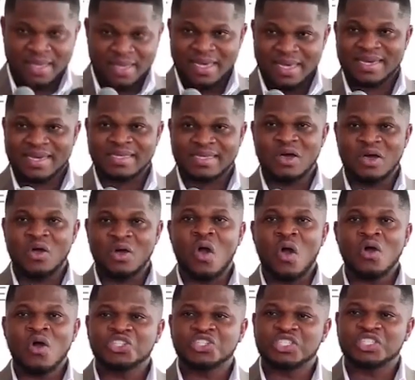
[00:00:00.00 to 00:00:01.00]
It is
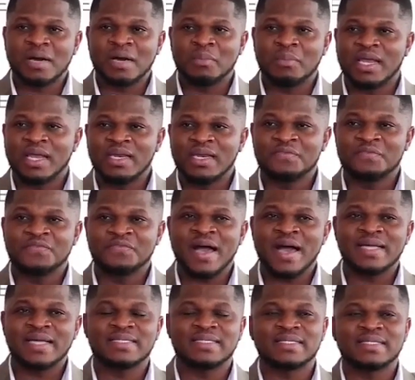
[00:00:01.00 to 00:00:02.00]
unconscionable and, in
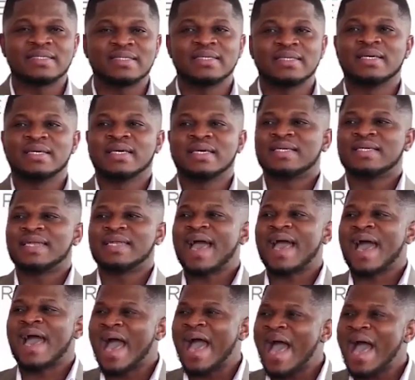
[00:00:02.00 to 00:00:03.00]
fact, the
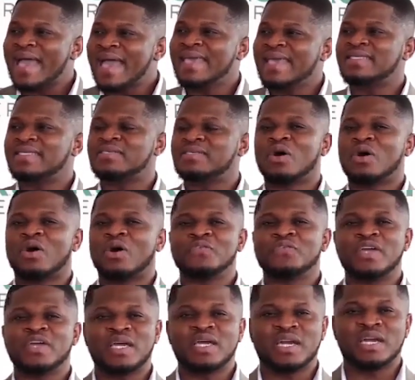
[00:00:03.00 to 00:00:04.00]
height
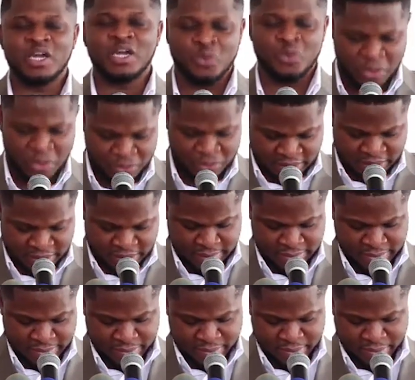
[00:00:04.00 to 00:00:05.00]
of cruelty
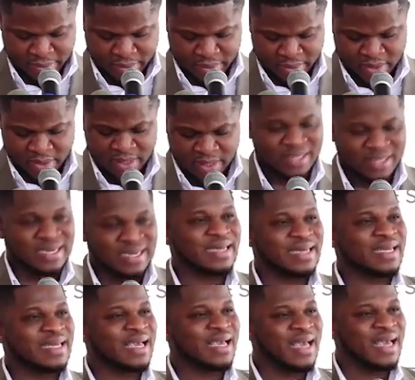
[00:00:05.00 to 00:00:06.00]

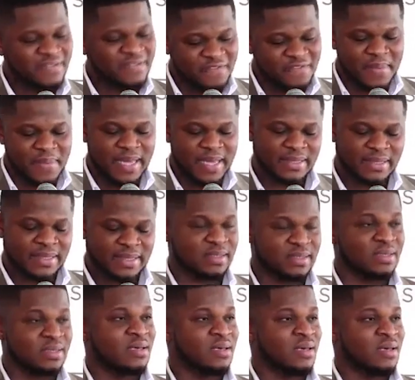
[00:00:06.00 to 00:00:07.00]
that the
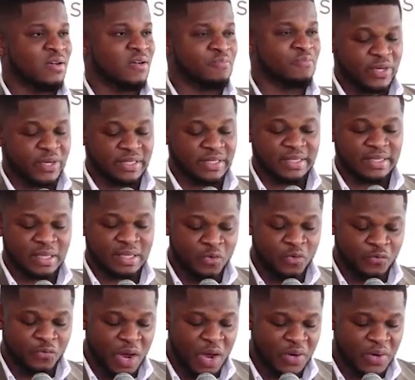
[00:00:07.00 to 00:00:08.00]
government of President
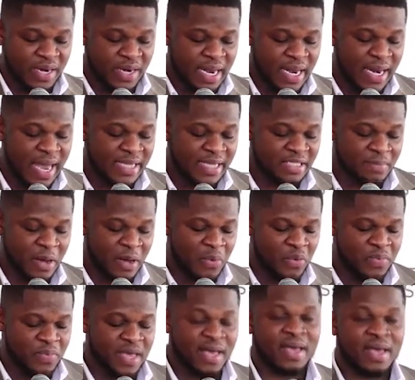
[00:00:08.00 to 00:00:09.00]
Akufo-Addo and Alhaji
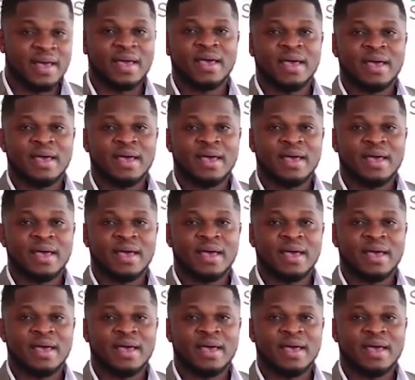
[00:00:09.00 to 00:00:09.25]
Bawumia